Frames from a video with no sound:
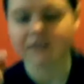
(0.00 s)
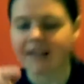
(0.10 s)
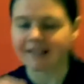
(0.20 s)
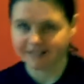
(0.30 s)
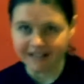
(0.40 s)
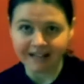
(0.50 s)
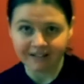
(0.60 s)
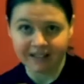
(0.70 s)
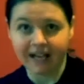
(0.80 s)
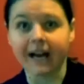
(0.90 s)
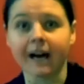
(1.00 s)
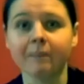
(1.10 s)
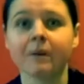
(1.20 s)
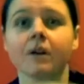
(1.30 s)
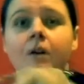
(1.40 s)
exact cap
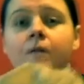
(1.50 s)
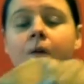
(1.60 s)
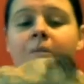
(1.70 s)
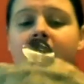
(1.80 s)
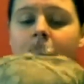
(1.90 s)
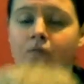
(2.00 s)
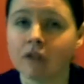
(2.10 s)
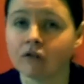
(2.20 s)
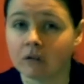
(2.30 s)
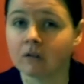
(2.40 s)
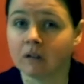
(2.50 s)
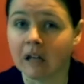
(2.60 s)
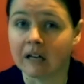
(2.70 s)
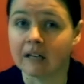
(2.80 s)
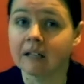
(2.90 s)
from the original
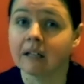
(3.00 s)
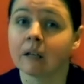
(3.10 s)
line,